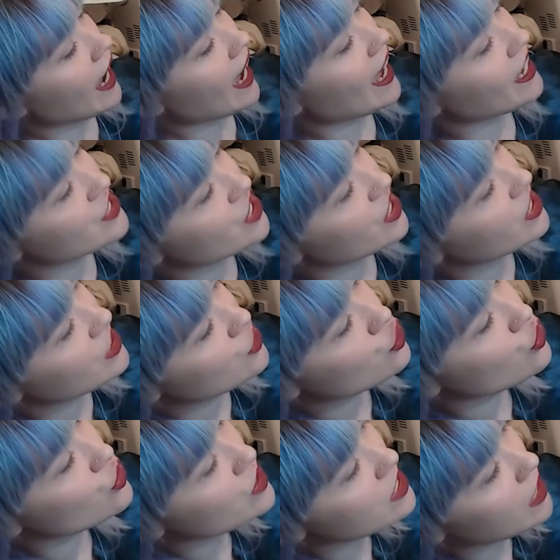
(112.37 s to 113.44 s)
And it
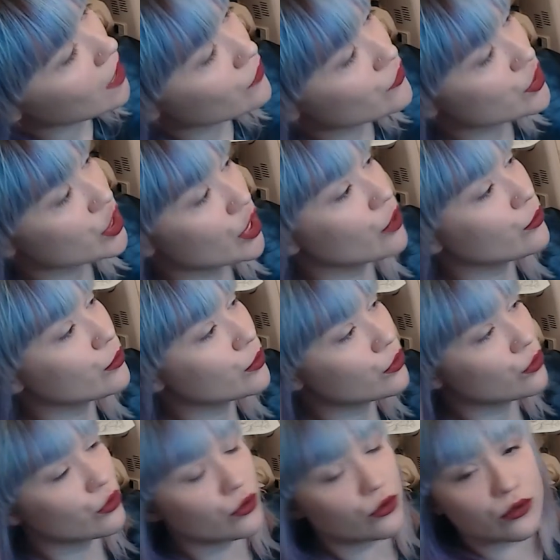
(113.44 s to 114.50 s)
does have to go
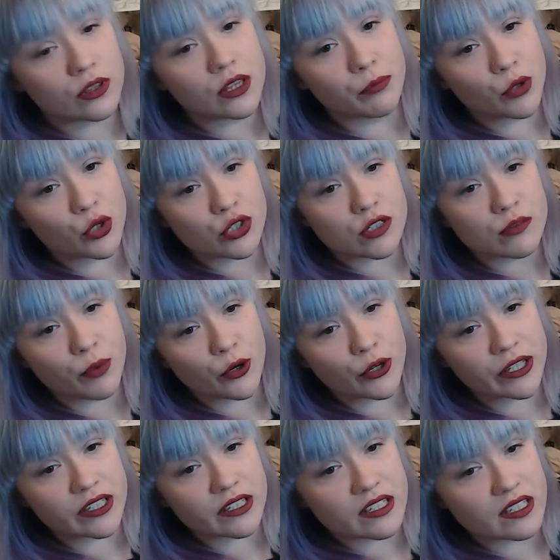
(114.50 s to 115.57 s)
through the bust
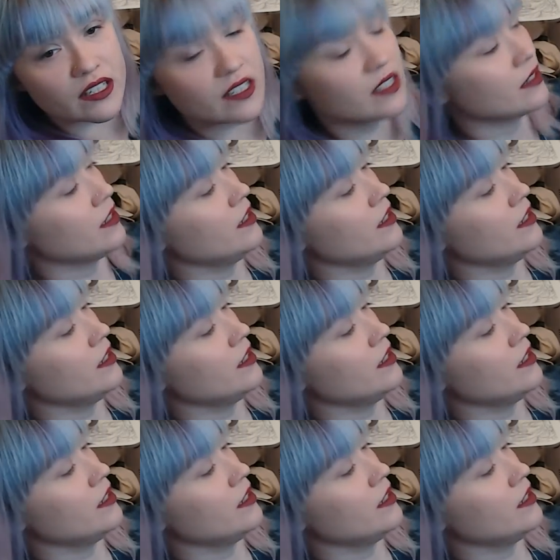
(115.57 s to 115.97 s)
points.